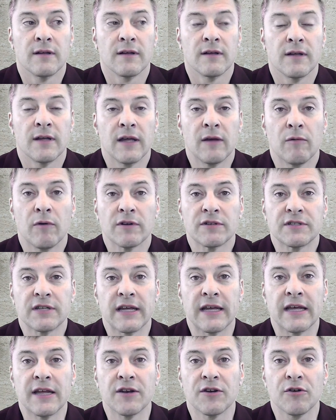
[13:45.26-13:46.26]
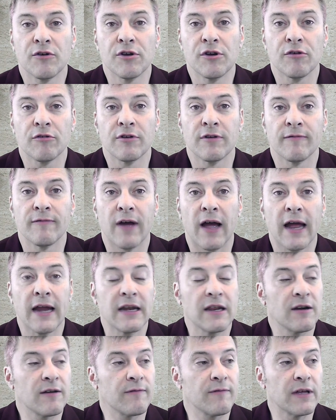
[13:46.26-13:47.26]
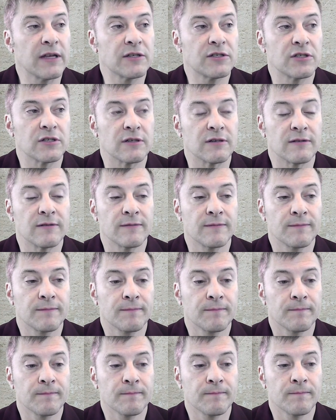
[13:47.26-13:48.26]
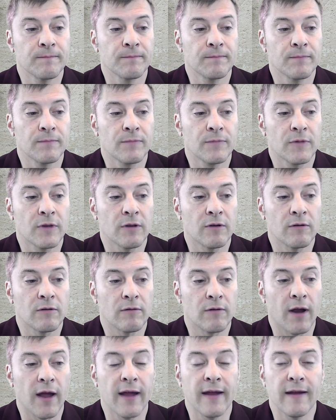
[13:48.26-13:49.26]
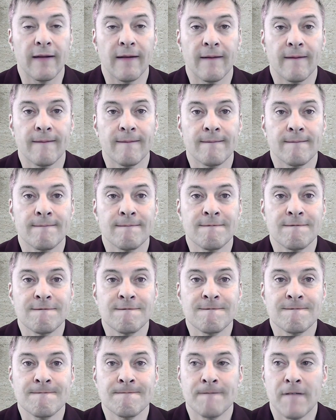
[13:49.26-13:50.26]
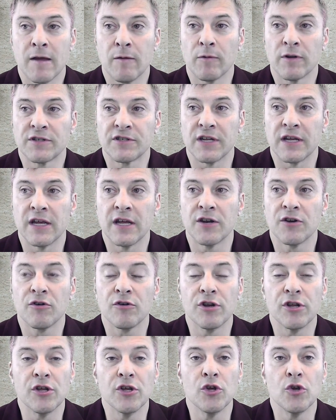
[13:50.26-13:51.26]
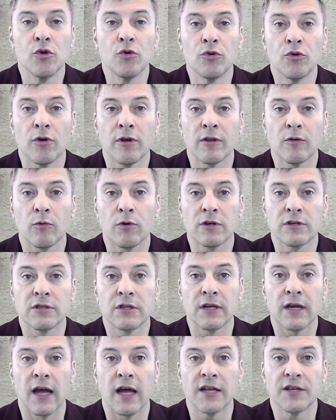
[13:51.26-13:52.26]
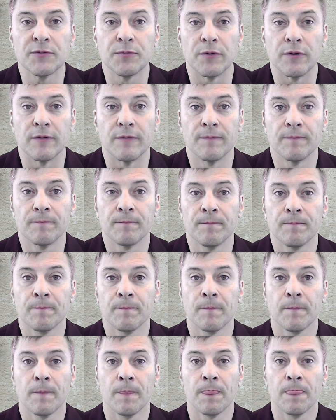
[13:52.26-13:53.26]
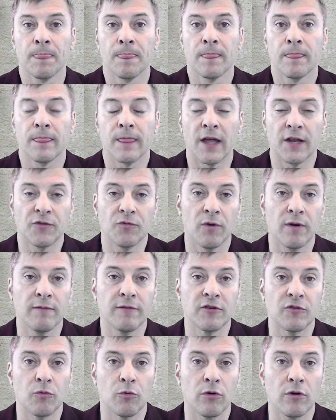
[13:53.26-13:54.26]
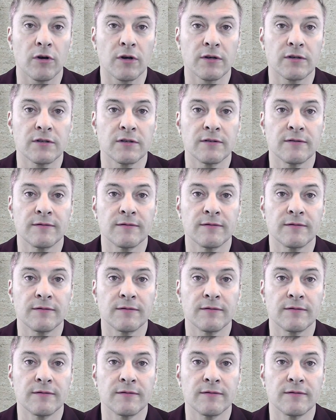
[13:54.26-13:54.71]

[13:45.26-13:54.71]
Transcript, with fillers: He wants to hinder your divine intervention, right? He wants to hinder you doing the works of the gospel. That's one of his works,